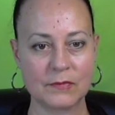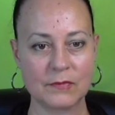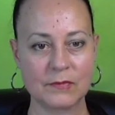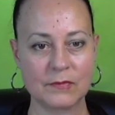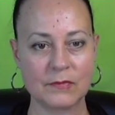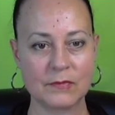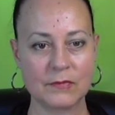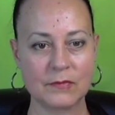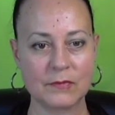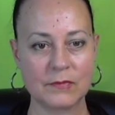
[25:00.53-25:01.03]

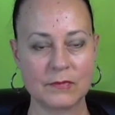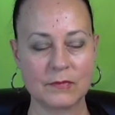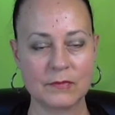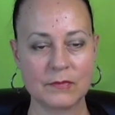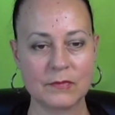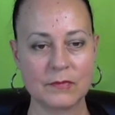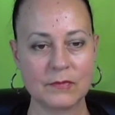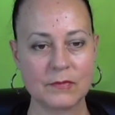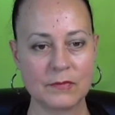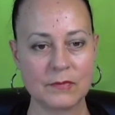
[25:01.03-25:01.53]

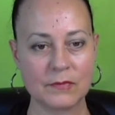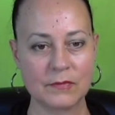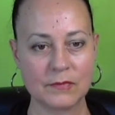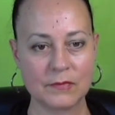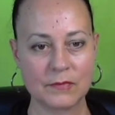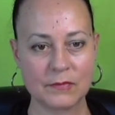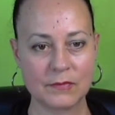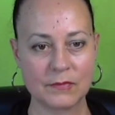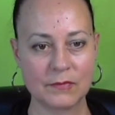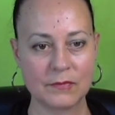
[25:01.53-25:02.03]

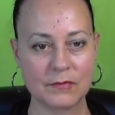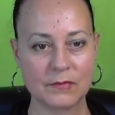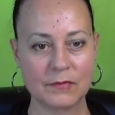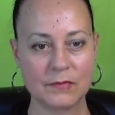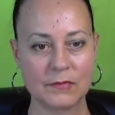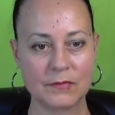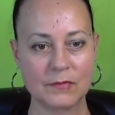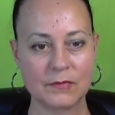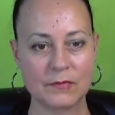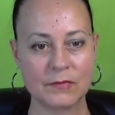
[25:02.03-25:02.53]

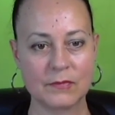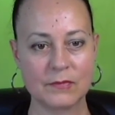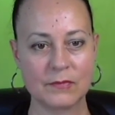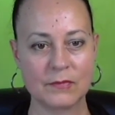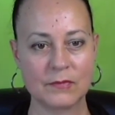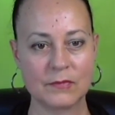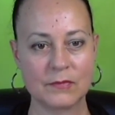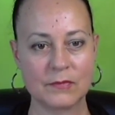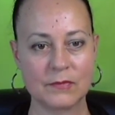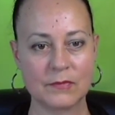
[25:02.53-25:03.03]

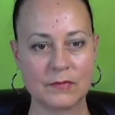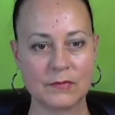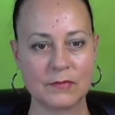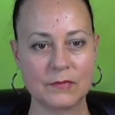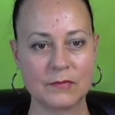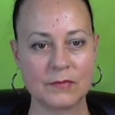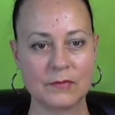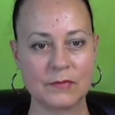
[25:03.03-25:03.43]
[no speech]